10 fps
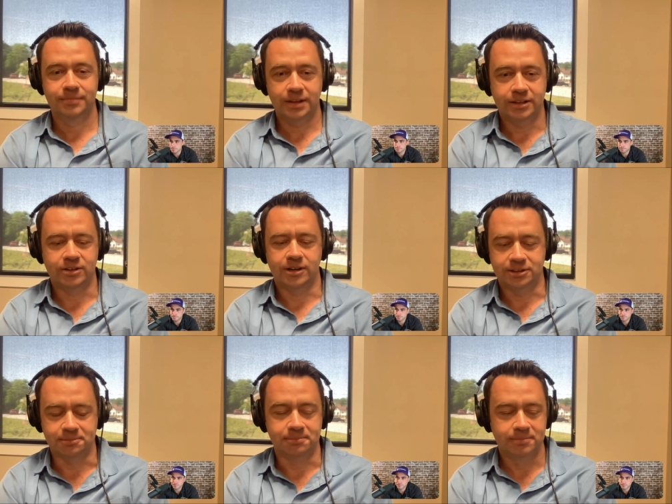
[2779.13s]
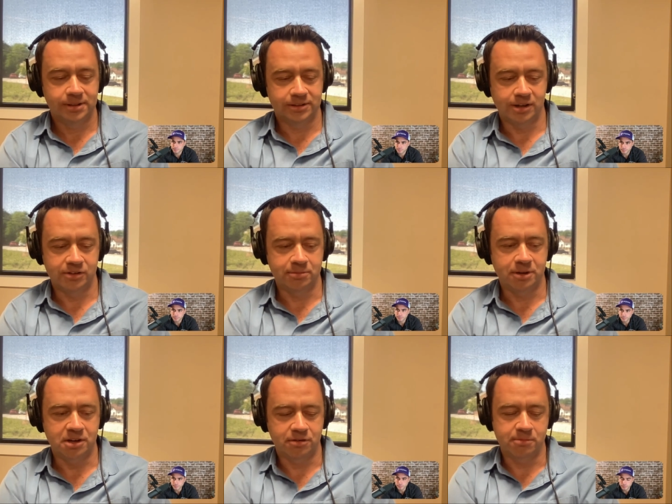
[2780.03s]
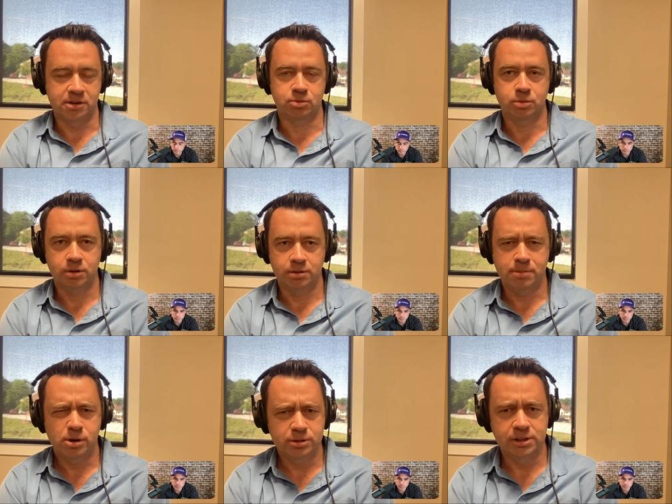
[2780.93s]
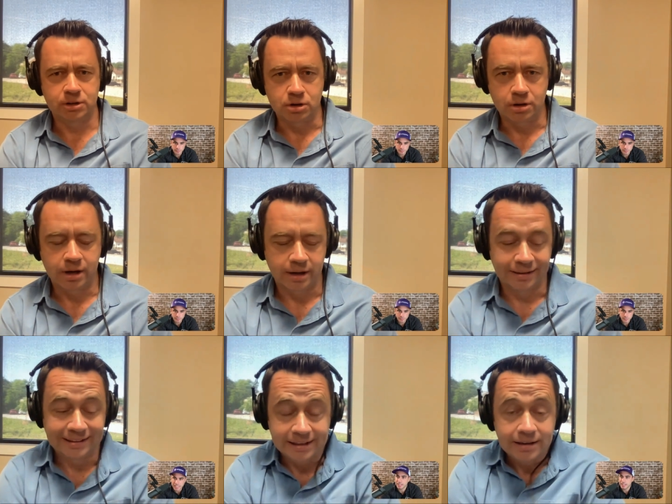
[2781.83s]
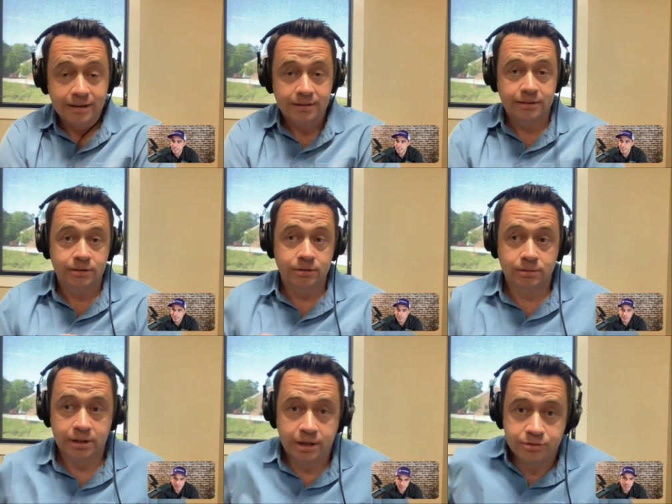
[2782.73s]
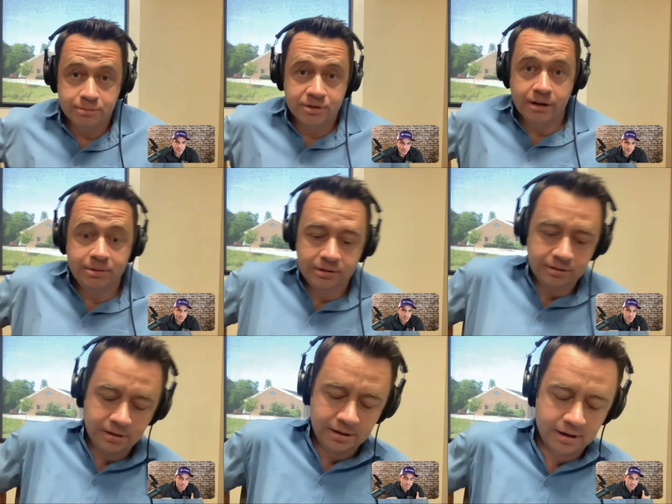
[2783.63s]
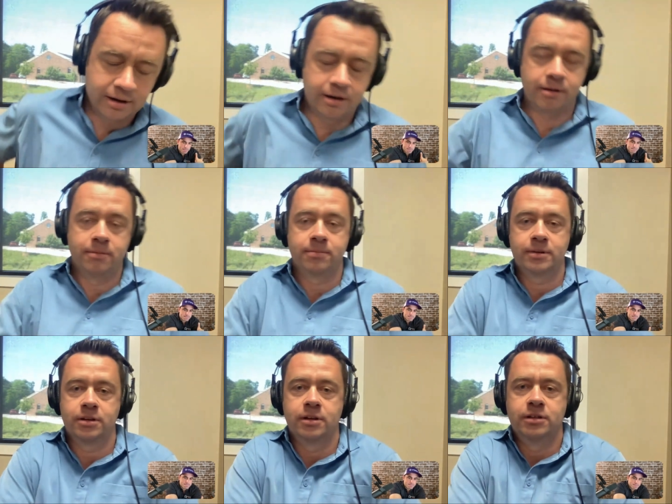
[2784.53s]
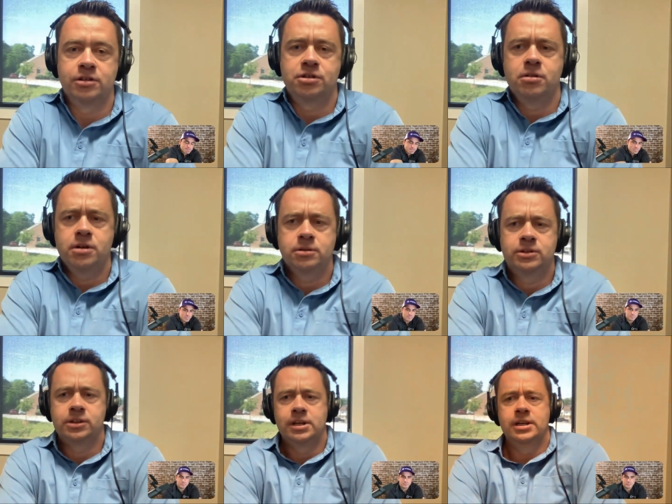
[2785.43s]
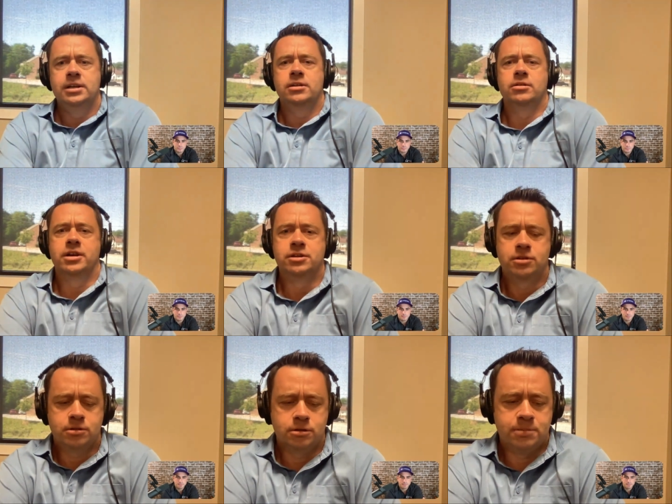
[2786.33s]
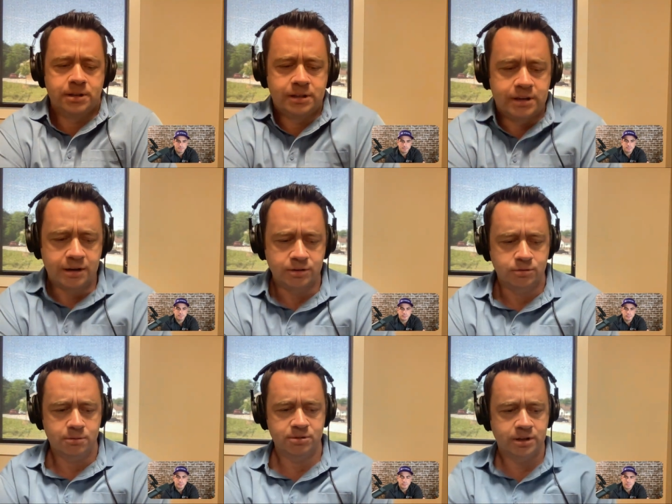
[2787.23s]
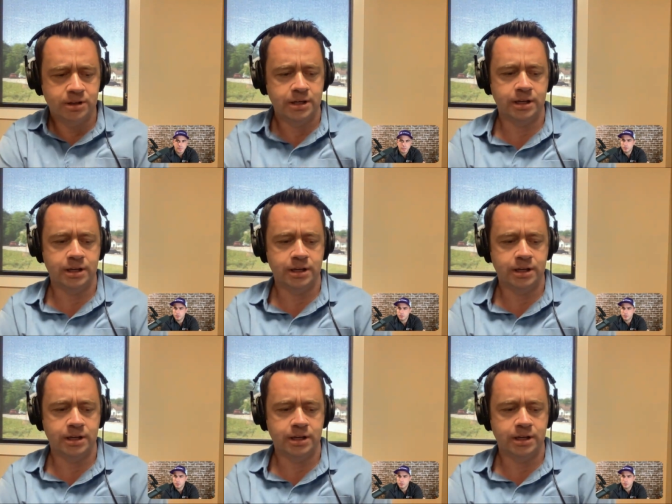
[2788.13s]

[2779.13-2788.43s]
That's awesome. That's awesome. Thank you very much. We'll post a uh, link to uh, DripJobs uh, in the, in, the, show notes or on YouTube in the uh, description.